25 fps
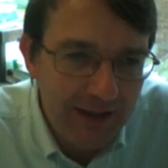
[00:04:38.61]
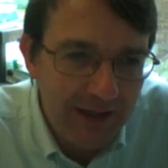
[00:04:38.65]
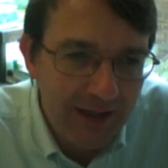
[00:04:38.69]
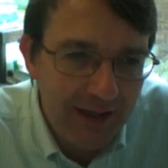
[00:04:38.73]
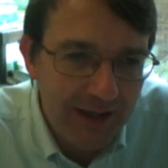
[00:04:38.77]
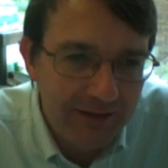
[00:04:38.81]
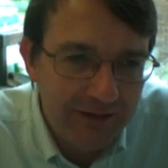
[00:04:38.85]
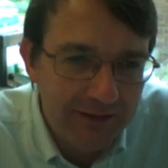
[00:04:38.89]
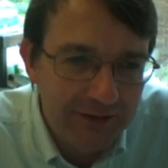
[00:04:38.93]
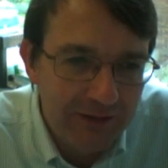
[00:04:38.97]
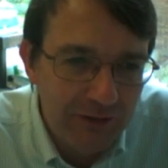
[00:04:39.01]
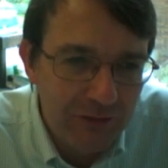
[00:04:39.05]

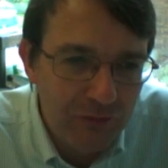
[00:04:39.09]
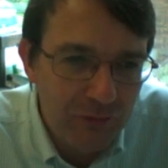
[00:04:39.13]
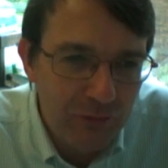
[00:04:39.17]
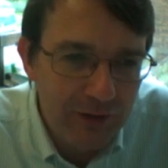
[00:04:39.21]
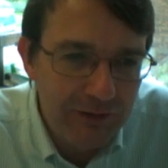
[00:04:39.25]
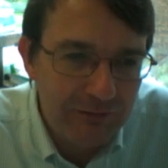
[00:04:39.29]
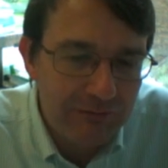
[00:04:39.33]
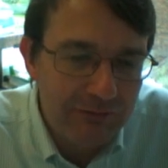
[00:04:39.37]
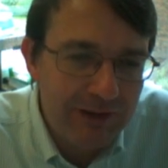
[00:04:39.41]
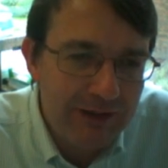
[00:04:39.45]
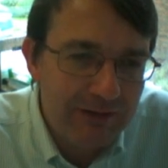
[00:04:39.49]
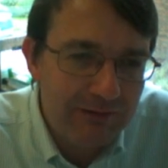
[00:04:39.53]
And so if we
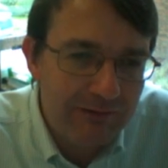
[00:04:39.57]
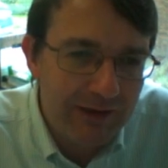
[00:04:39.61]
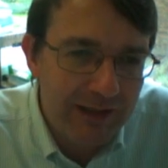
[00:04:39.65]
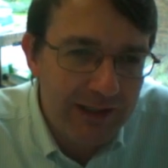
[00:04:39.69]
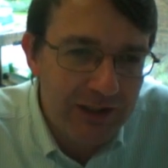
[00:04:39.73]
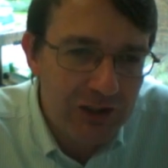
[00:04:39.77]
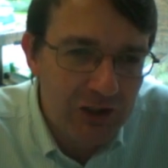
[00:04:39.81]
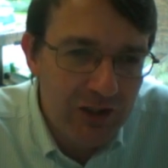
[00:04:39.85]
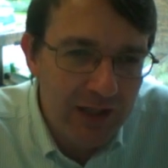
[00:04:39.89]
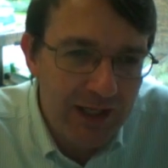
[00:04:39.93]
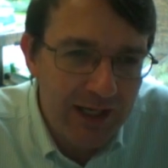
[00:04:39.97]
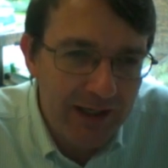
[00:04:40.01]

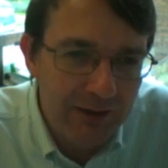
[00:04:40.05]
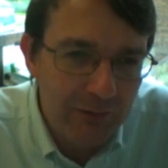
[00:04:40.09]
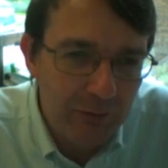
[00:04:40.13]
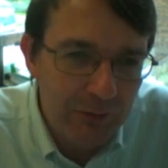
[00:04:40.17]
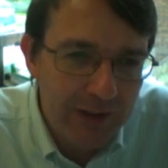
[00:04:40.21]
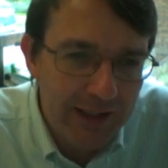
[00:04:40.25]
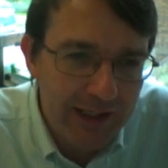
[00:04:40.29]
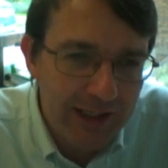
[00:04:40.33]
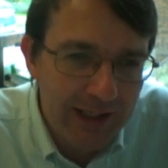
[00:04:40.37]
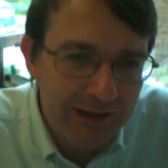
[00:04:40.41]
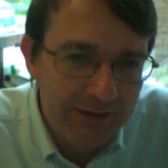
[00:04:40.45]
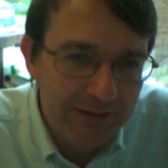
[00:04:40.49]
rearrange that,
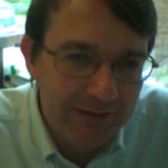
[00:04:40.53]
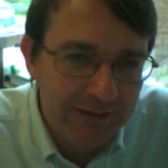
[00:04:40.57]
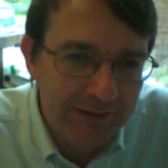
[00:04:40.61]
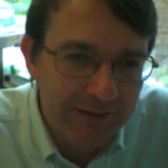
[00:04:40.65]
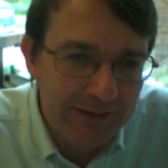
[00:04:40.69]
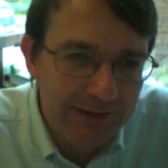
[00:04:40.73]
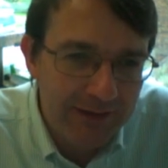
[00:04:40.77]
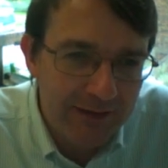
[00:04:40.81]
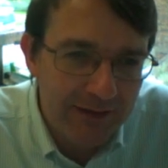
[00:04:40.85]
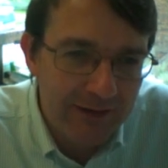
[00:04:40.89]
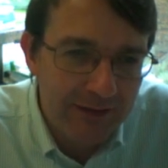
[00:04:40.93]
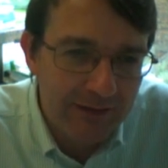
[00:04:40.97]
we get that
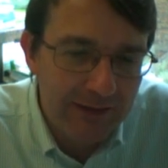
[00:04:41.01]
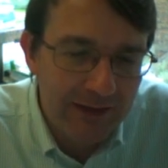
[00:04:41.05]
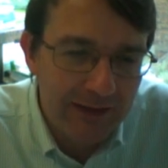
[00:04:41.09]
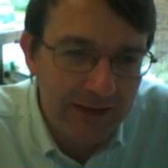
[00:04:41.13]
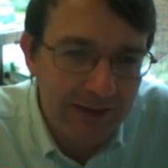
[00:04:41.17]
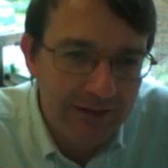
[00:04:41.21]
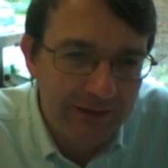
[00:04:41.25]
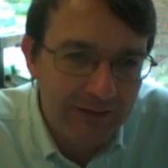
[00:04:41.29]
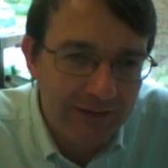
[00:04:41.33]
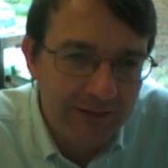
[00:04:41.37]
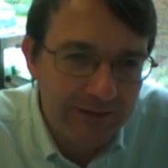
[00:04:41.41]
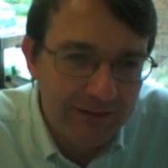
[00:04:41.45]
the arc
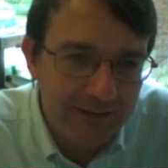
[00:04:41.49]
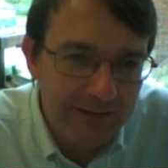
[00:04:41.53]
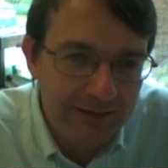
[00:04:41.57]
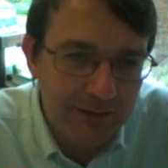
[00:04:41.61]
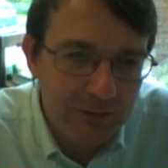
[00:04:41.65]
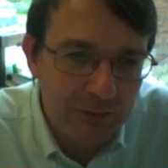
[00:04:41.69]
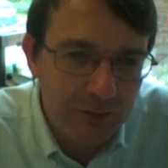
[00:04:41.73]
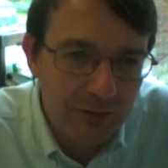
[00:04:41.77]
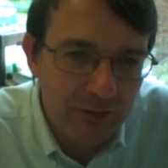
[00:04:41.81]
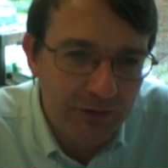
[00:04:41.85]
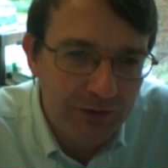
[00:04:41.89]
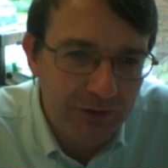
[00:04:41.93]
length is
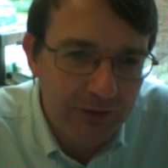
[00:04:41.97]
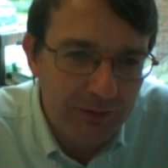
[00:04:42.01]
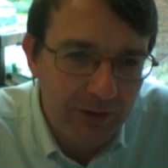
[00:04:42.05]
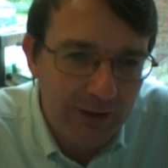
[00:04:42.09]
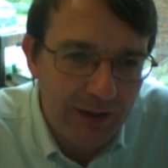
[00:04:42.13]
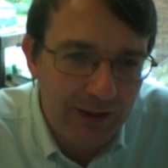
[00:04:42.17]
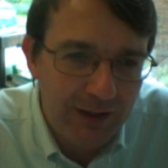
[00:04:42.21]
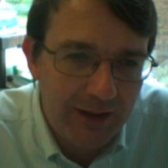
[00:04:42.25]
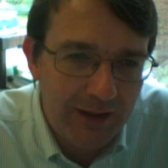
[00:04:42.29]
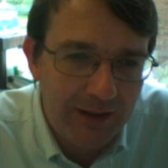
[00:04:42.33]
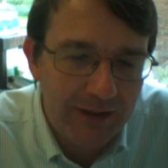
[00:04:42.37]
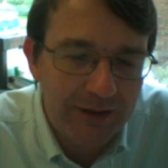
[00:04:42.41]
equal to
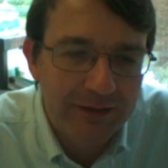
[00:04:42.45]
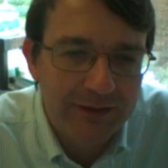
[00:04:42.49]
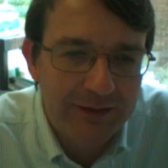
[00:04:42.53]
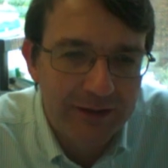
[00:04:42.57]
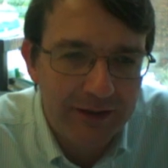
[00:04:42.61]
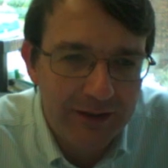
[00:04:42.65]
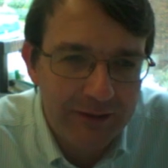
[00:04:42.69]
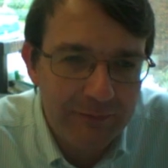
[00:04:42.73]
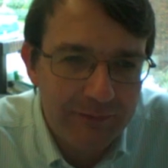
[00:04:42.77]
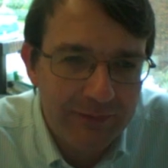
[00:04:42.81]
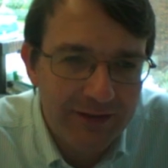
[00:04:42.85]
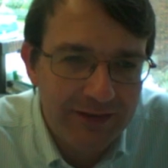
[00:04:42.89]
r
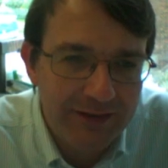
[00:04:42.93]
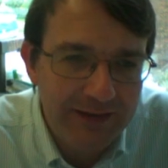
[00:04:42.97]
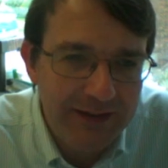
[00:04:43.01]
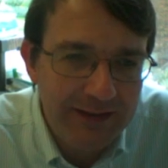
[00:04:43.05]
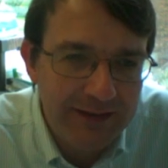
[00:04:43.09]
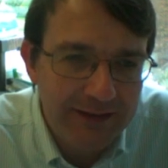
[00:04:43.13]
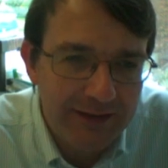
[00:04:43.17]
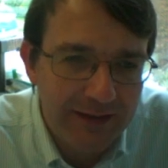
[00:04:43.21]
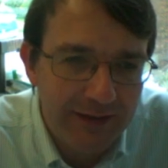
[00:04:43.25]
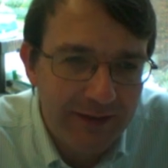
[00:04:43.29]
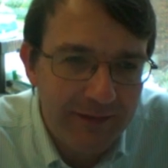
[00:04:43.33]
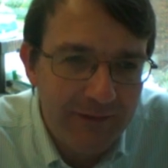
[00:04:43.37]
times
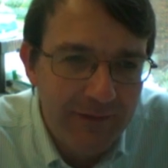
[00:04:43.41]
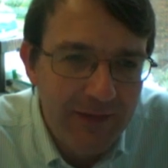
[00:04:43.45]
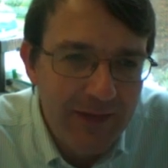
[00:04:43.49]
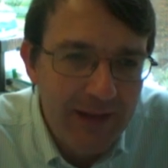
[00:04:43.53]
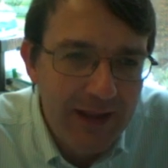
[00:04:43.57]
theta.